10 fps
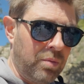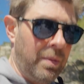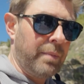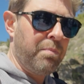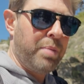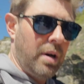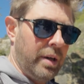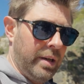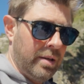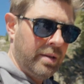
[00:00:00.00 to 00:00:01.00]
my
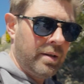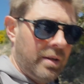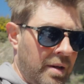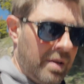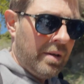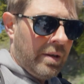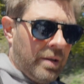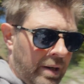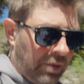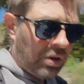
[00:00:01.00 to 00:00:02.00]
party.
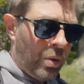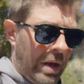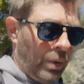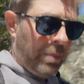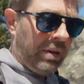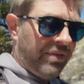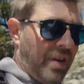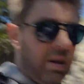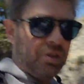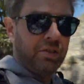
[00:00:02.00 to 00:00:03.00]
Let's go down a bit
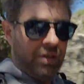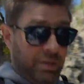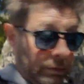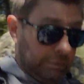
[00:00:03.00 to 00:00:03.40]
fast.